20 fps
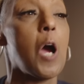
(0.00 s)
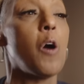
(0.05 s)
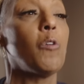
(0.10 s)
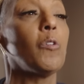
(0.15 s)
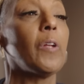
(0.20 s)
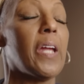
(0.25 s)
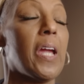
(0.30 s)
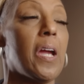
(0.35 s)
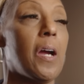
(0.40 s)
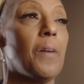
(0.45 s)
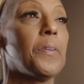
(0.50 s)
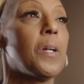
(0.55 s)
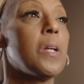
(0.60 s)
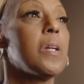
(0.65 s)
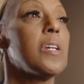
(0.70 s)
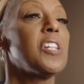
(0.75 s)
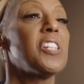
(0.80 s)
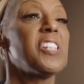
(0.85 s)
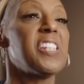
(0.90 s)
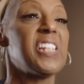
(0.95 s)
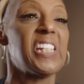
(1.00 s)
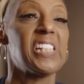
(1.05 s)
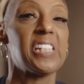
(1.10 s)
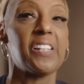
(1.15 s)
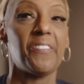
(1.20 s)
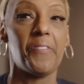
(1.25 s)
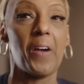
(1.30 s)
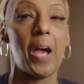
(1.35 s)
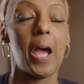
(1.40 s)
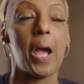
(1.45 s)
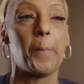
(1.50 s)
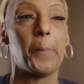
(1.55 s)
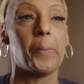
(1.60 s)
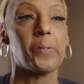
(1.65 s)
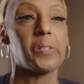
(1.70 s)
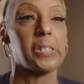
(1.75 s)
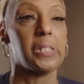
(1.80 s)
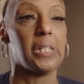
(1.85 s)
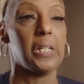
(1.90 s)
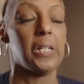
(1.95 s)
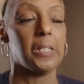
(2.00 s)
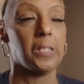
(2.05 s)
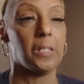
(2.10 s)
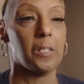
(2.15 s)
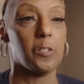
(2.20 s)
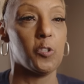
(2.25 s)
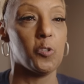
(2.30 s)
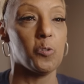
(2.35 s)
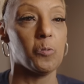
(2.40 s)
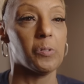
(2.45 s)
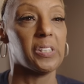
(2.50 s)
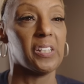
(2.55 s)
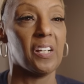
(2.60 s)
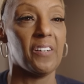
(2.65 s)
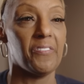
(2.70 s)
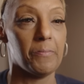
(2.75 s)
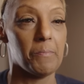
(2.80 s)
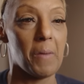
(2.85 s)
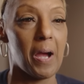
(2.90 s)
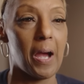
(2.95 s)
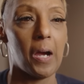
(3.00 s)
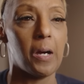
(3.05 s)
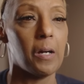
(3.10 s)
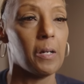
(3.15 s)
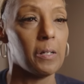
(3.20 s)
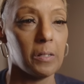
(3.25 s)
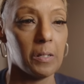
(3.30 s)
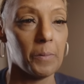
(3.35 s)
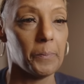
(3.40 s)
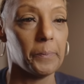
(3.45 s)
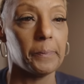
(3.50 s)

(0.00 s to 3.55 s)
I only have 65% use of my arm.